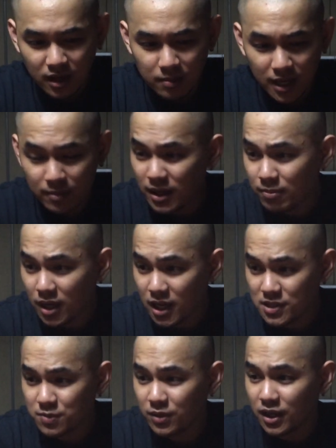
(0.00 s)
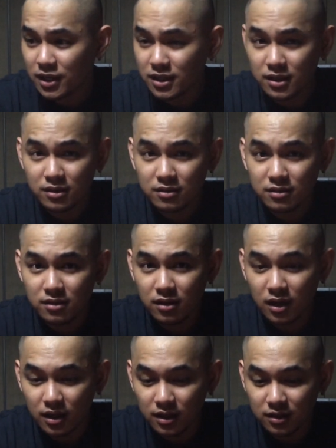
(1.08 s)
my box mod,
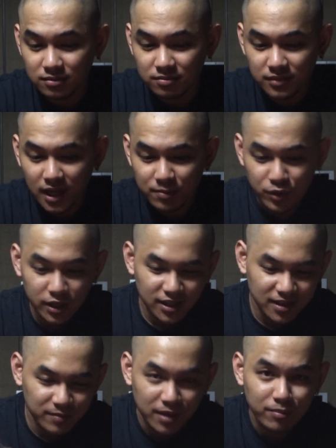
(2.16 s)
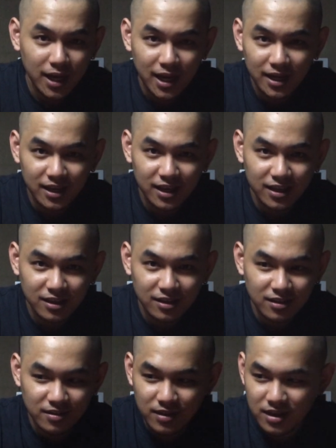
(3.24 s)
I put it in my bag, and
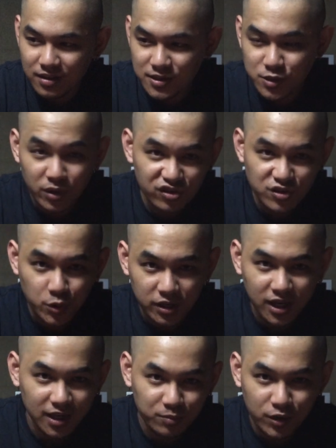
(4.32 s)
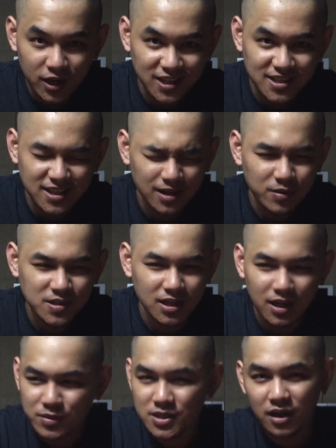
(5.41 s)
the switch sort of got pressed. And I was
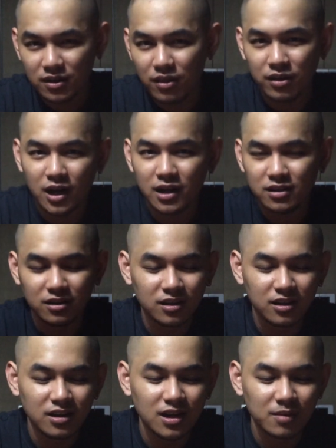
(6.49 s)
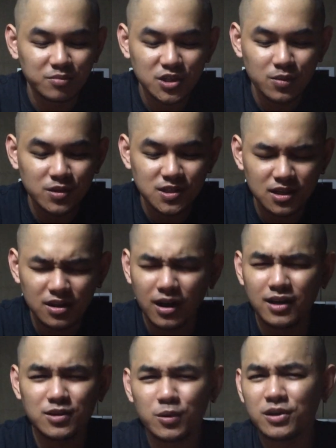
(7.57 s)
talking to the doctor, and she was,
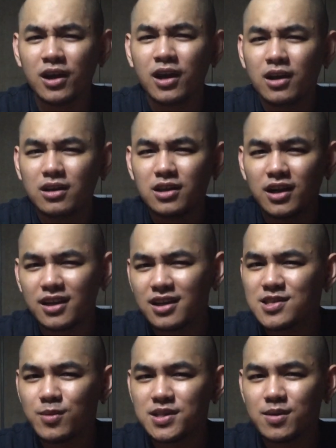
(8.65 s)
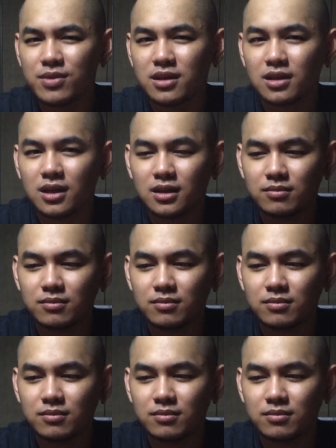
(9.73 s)
I told her, Doc, I can smell something,